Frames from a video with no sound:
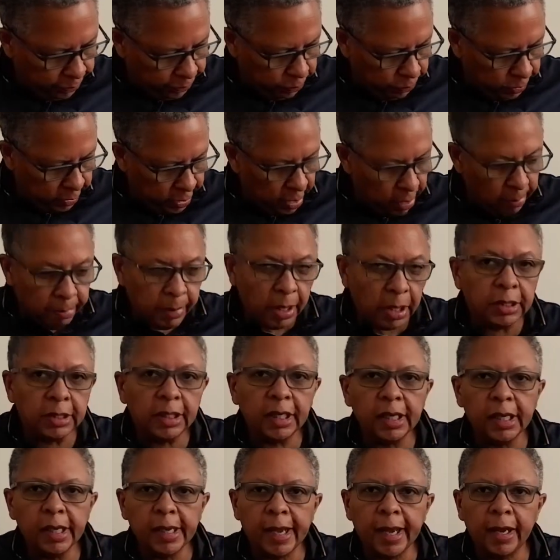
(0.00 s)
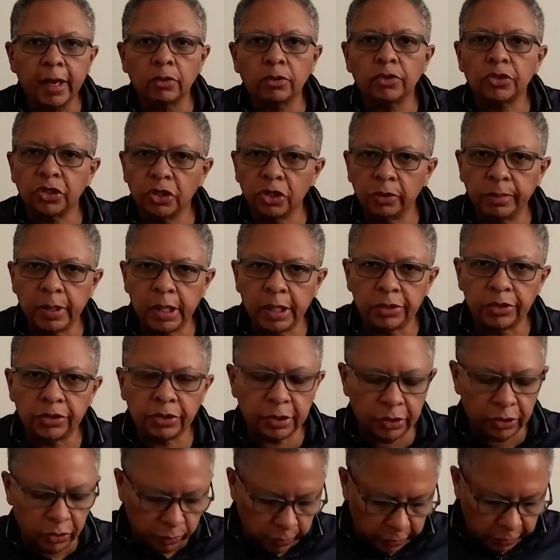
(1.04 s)
Without bulking it out too much.
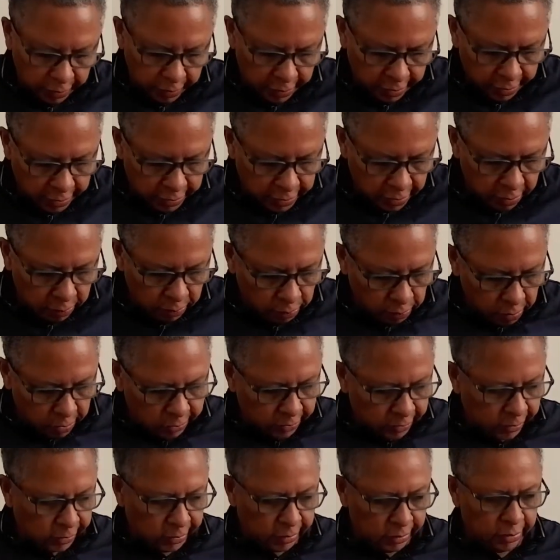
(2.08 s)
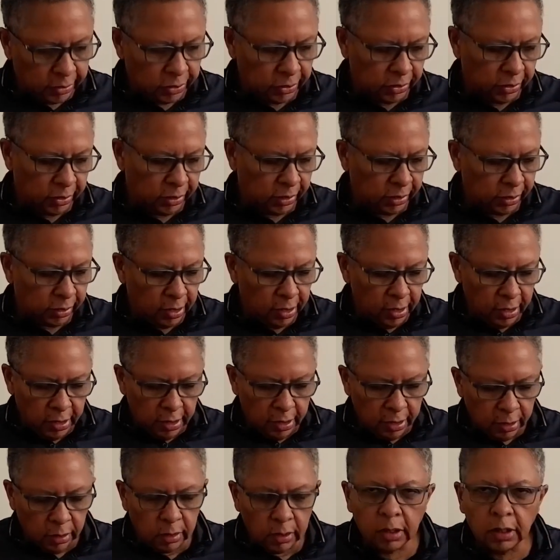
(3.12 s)
That's one thing I didn't want, is it just to
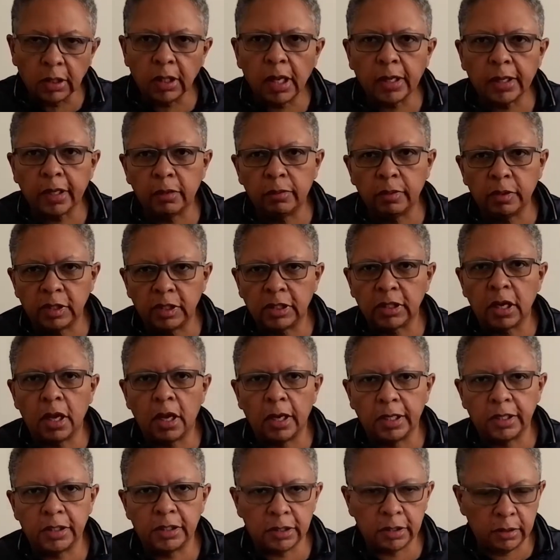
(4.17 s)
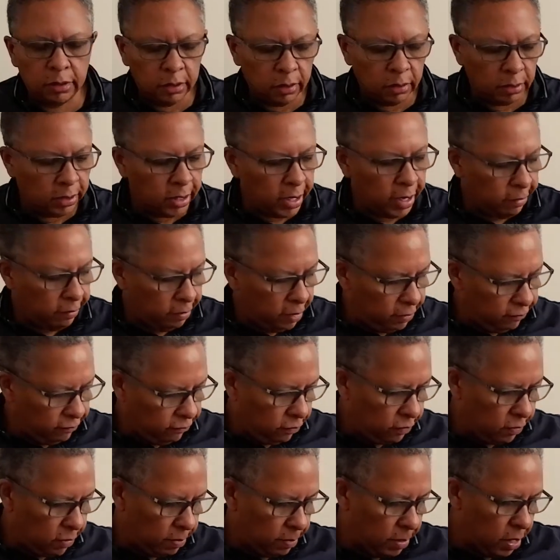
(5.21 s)
look like it was tight and not carrying
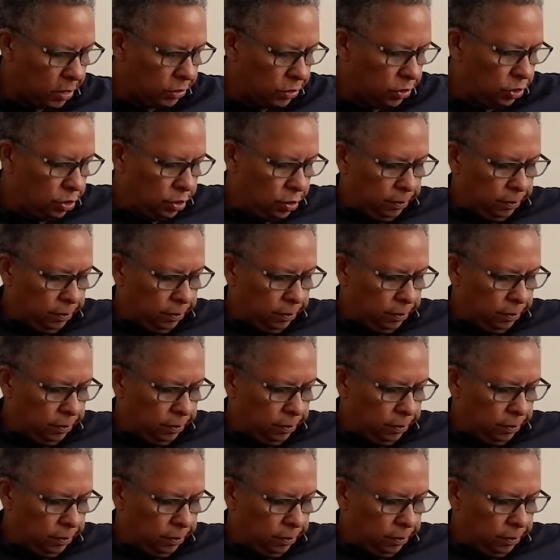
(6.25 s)
very much.